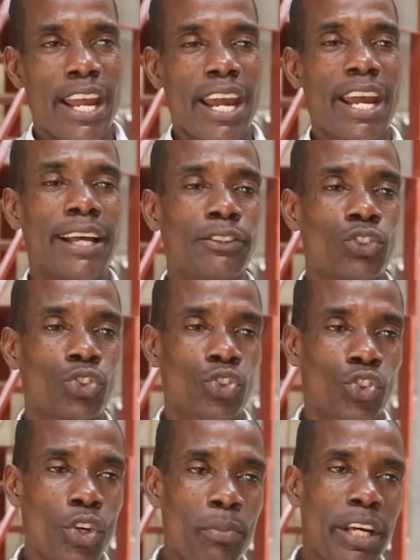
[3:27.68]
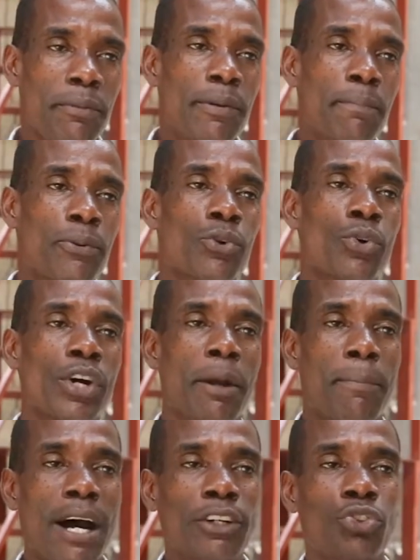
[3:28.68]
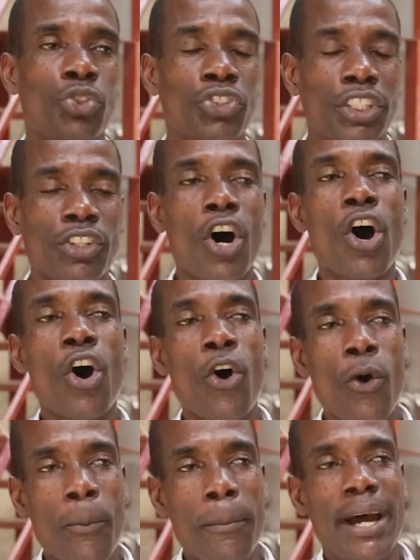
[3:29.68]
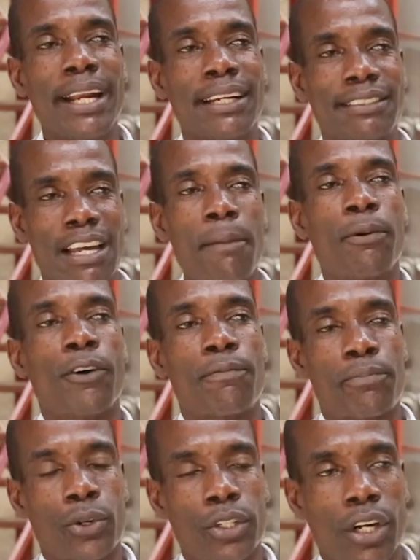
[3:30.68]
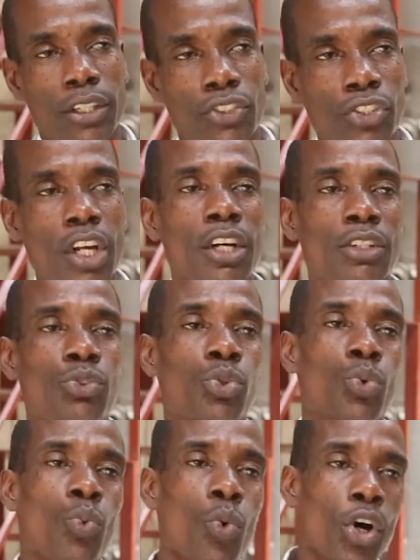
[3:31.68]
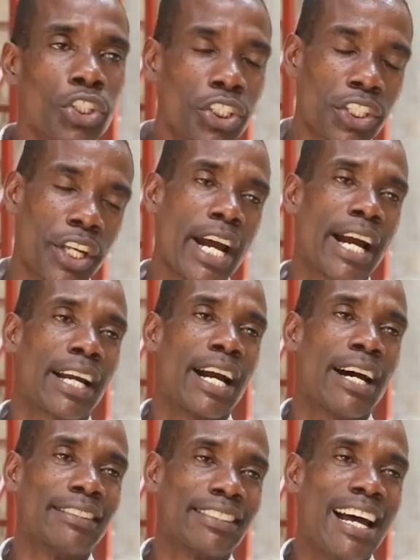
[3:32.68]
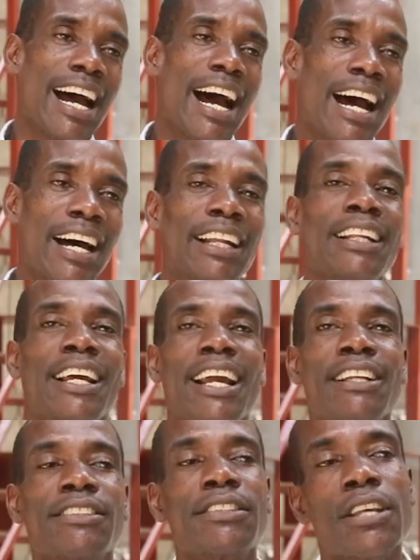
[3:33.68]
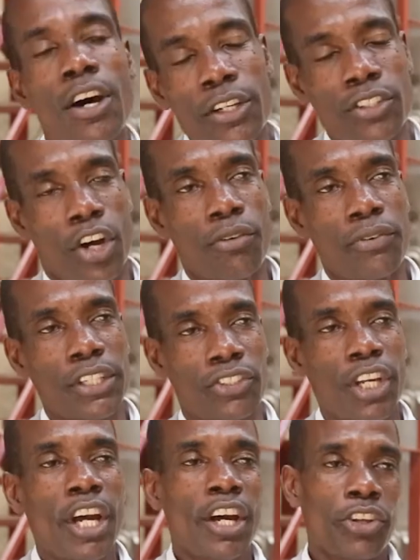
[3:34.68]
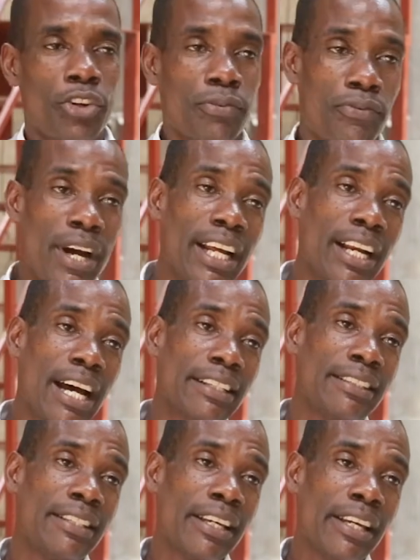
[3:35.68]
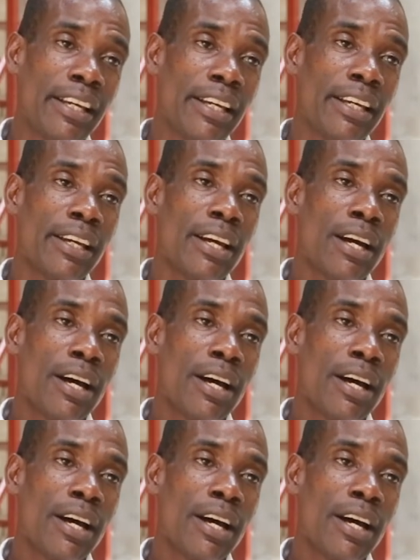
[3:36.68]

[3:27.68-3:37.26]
And so many people go about using all manner type of products to wash their cars. And in turn of it, you find out that the